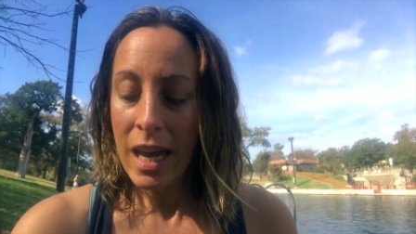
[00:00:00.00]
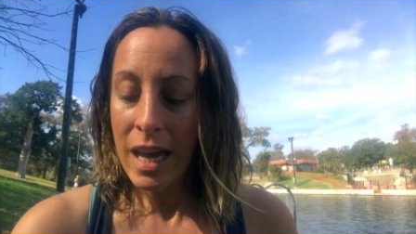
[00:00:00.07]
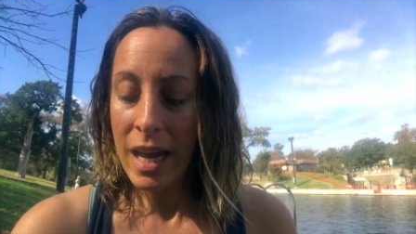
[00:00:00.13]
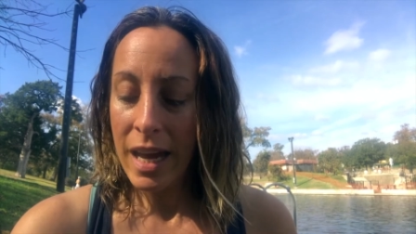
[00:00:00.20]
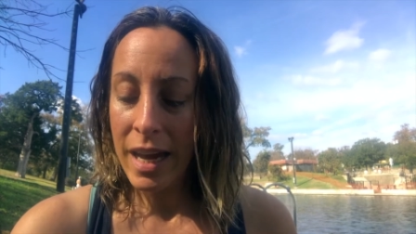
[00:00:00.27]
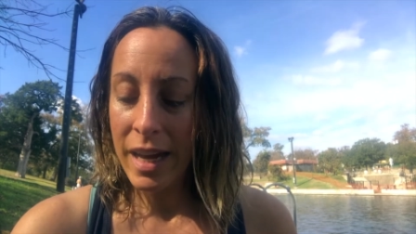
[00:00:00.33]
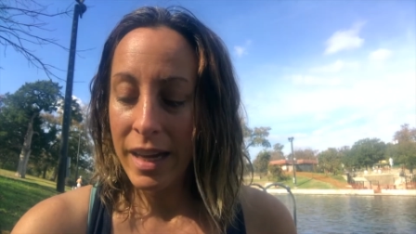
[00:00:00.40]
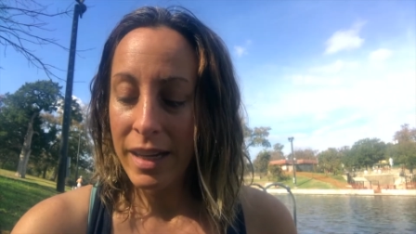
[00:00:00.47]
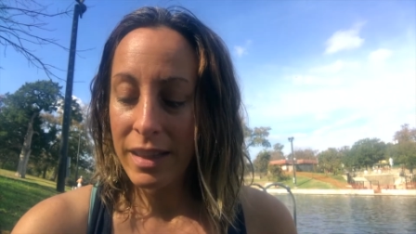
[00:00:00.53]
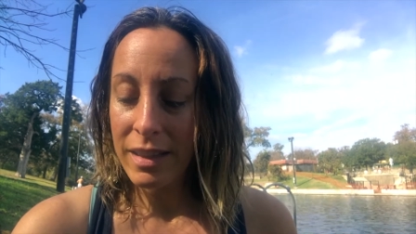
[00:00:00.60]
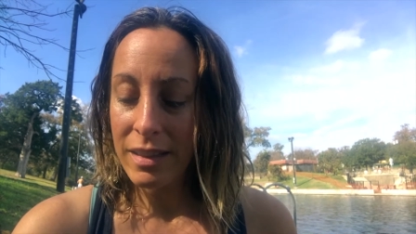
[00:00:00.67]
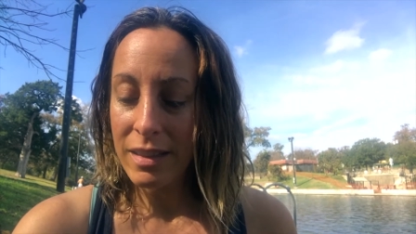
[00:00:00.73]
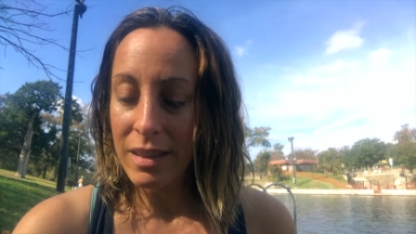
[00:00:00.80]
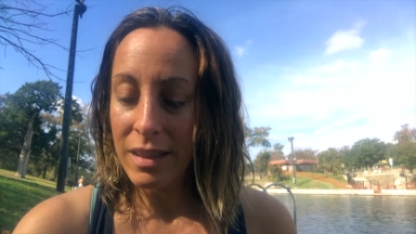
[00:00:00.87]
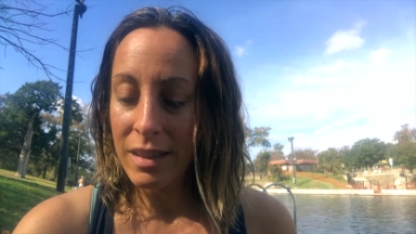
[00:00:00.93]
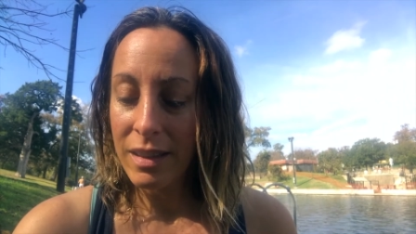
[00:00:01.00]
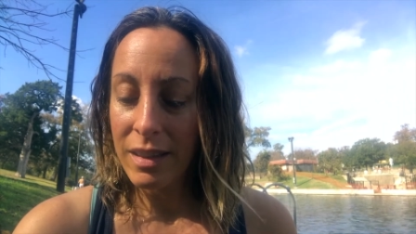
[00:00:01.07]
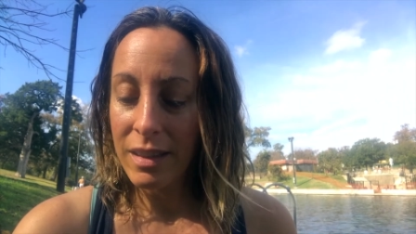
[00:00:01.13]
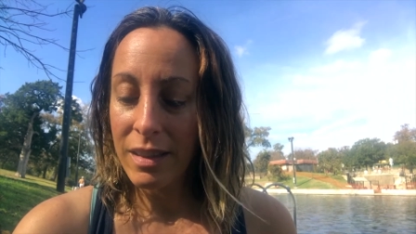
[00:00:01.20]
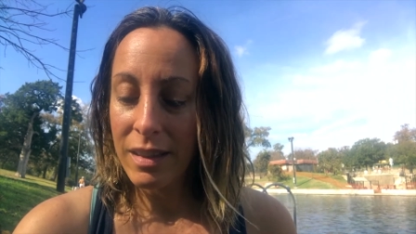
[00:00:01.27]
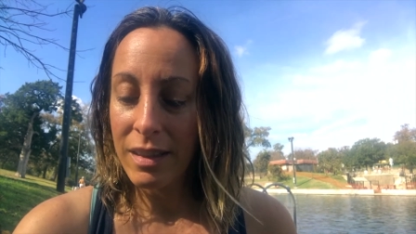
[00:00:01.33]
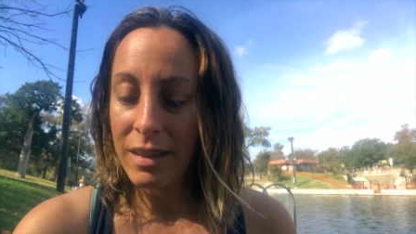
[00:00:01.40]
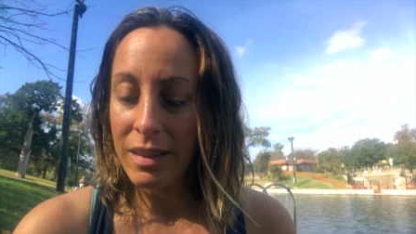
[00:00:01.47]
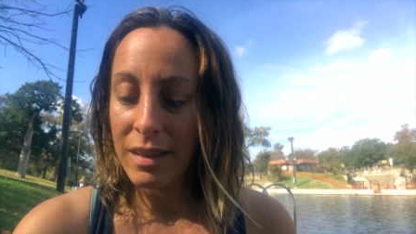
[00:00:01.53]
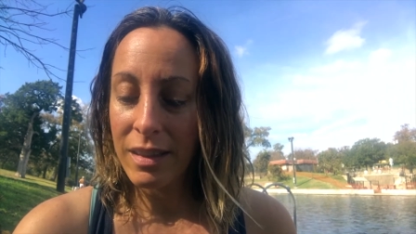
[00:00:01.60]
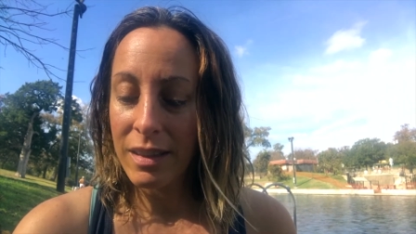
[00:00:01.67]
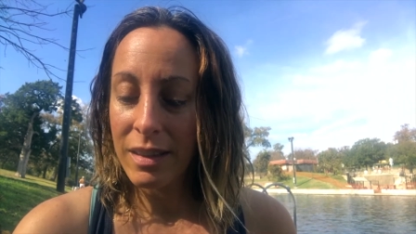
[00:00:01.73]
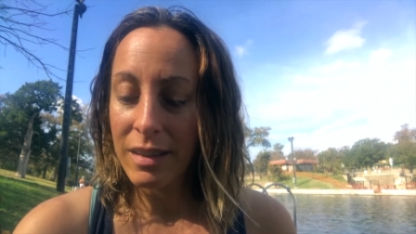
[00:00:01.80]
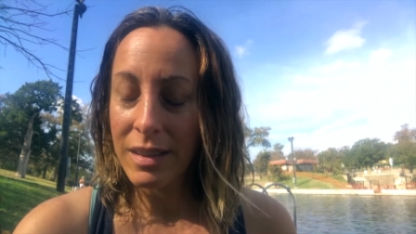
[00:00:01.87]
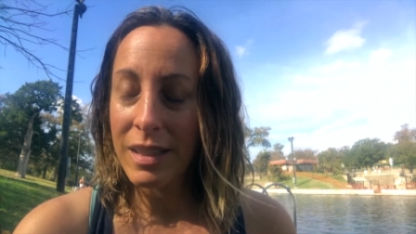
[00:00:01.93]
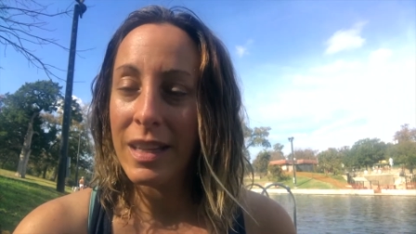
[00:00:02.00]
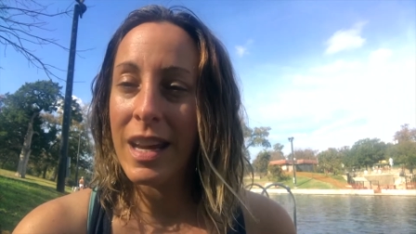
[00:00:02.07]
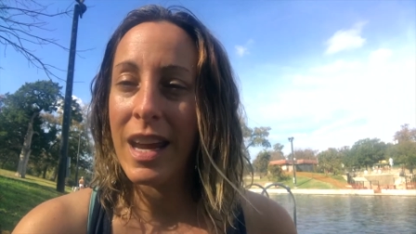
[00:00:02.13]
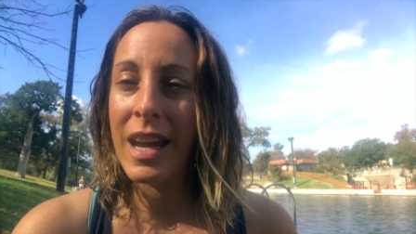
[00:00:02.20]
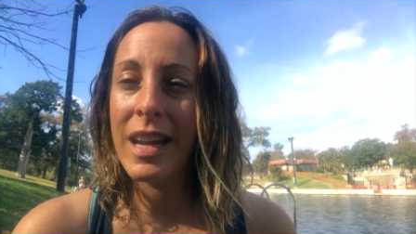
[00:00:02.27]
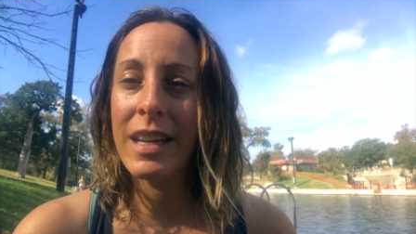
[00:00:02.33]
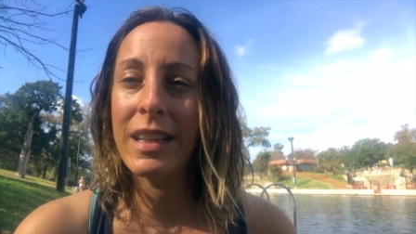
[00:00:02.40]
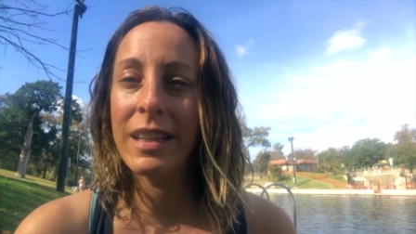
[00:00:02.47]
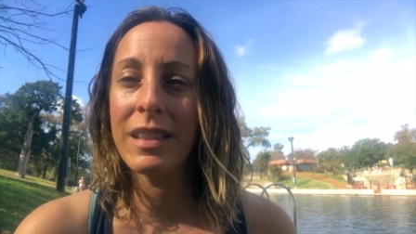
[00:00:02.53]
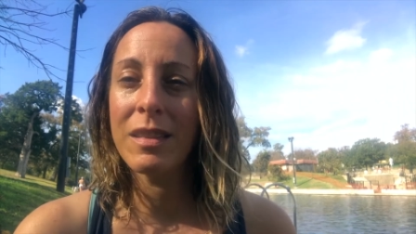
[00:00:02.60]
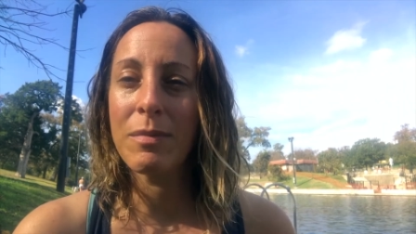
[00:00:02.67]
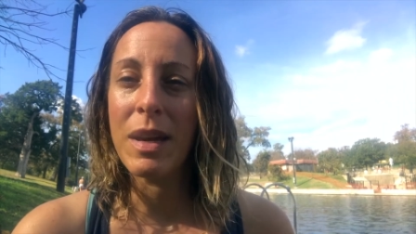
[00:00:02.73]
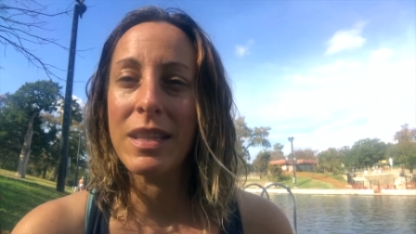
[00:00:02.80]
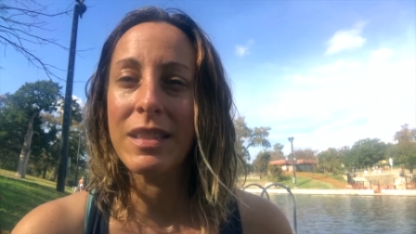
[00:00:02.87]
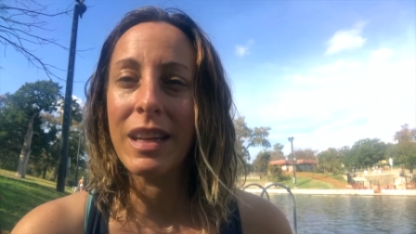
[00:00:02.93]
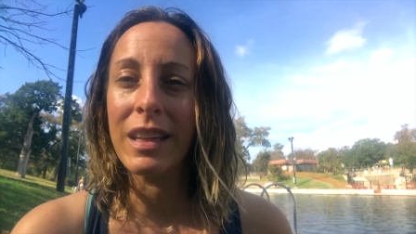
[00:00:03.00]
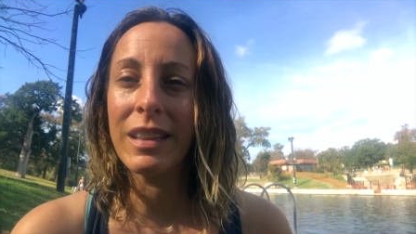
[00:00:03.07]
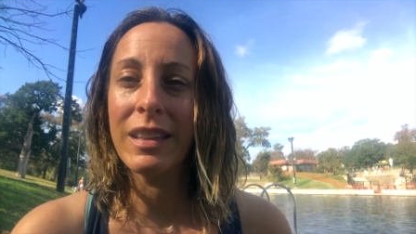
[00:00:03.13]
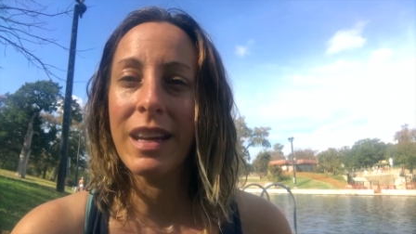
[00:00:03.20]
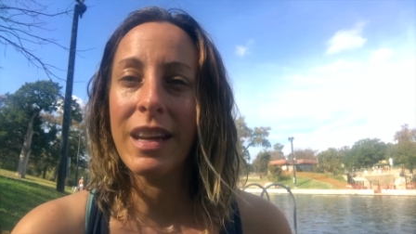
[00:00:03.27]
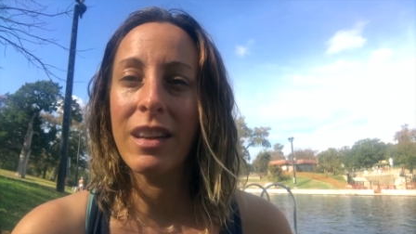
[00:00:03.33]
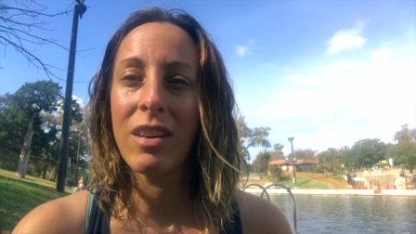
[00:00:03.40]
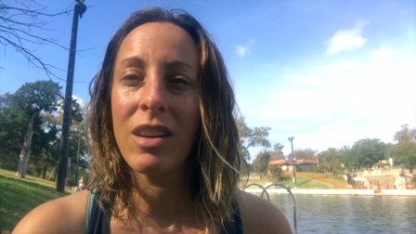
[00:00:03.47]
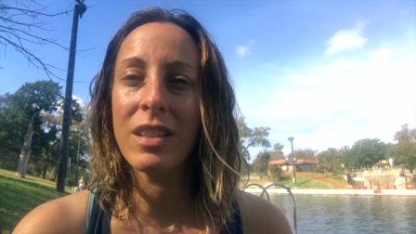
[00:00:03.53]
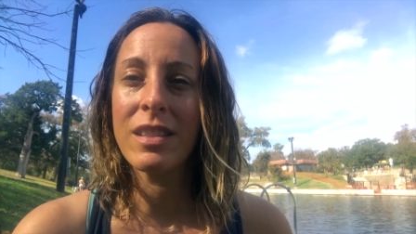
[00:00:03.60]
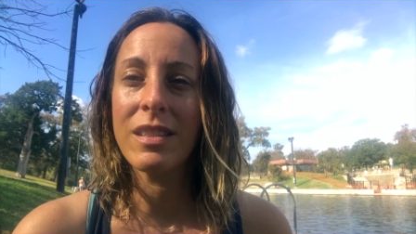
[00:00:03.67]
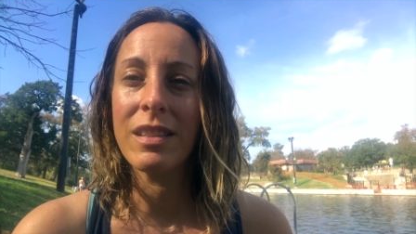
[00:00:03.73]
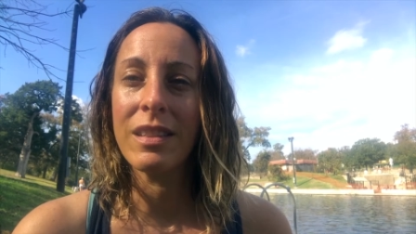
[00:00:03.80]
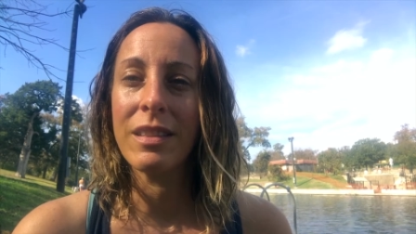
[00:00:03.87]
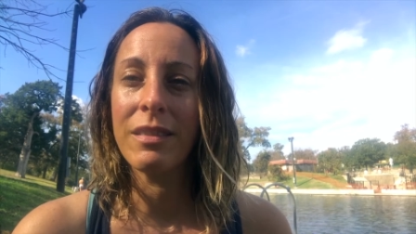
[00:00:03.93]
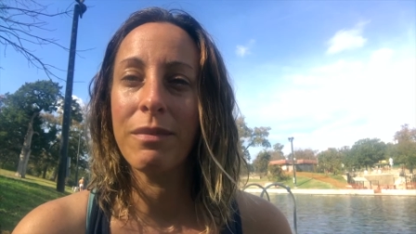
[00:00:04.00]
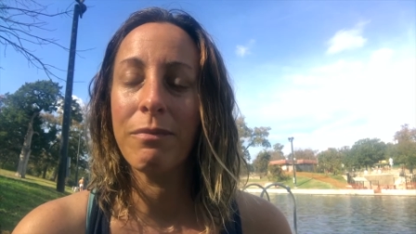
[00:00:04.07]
And today is my 2nd day in Austin.